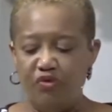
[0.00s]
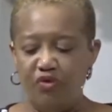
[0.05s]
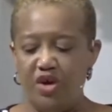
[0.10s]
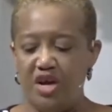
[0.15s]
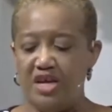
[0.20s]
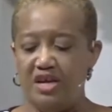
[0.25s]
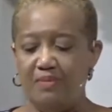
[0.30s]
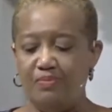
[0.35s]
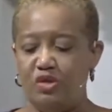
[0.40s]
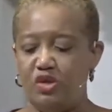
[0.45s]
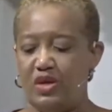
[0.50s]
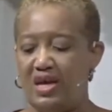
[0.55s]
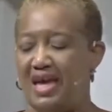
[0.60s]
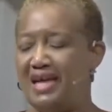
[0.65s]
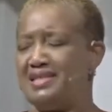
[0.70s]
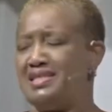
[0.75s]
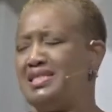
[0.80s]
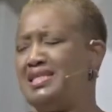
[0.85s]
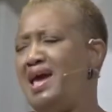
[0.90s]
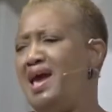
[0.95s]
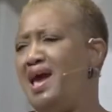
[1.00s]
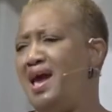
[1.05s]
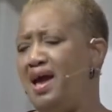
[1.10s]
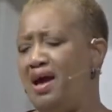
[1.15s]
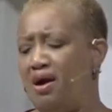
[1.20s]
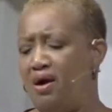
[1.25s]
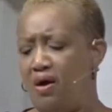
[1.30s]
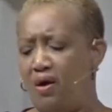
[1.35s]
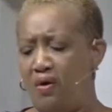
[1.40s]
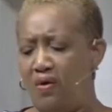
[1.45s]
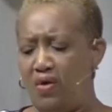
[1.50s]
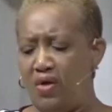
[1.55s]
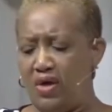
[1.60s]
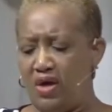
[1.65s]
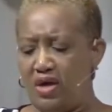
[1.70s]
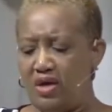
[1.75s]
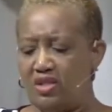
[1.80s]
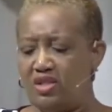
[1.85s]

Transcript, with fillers: freedom to exhale,